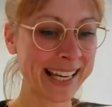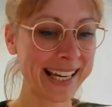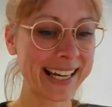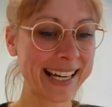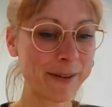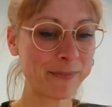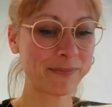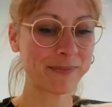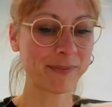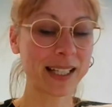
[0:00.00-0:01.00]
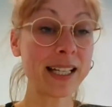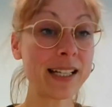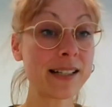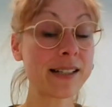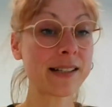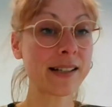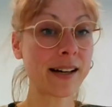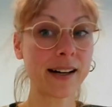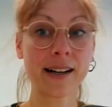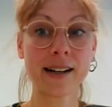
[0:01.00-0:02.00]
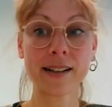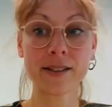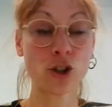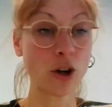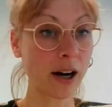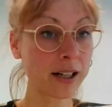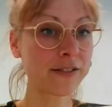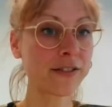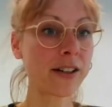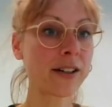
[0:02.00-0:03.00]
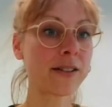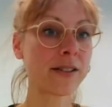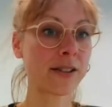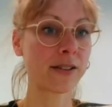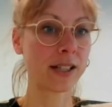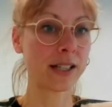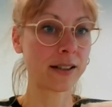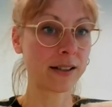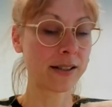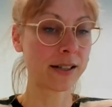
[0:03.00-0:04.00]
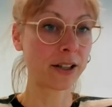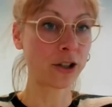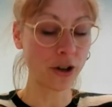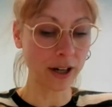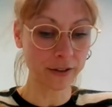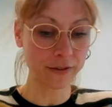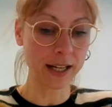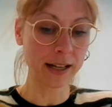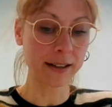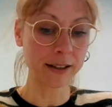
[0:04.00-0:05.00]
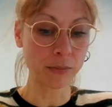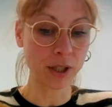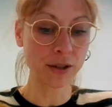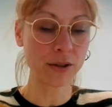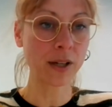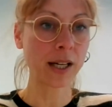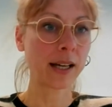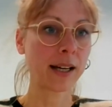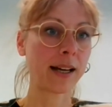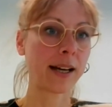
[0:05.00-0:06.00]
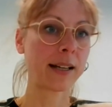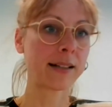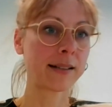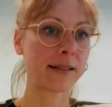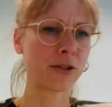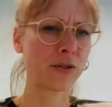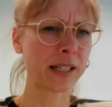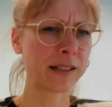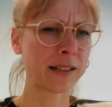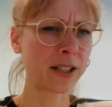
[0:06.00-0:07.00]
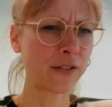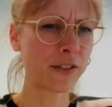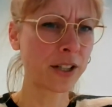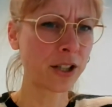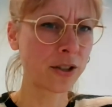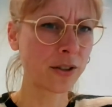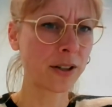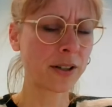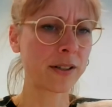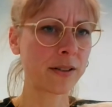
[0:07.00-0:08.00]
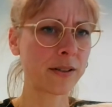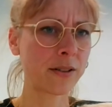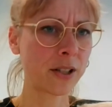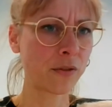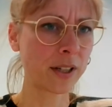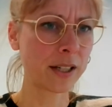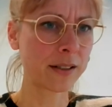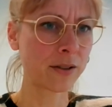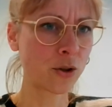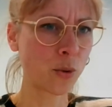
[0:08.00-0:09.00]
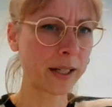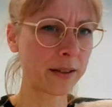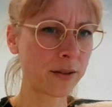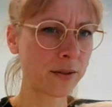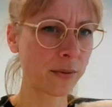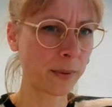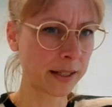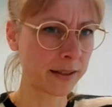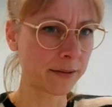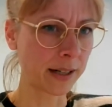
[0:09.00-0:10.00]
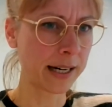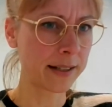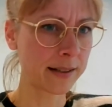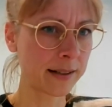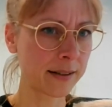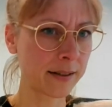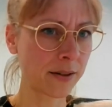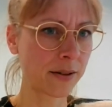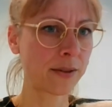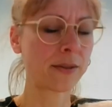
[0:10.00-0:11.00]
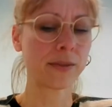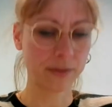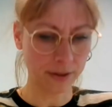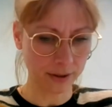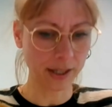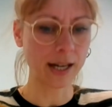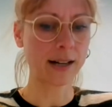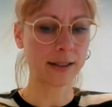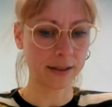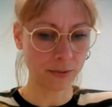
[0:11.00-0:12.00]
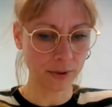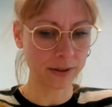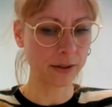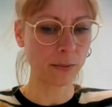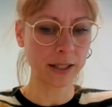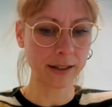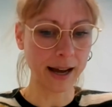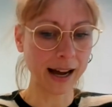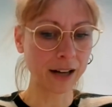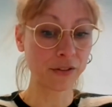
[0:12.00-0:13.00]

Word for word: Um, he is a geographer, so he uh, studied geography at LMU. And Ludwig, I think you finished your certificate in 2020, right? So, yeah, I think one and a half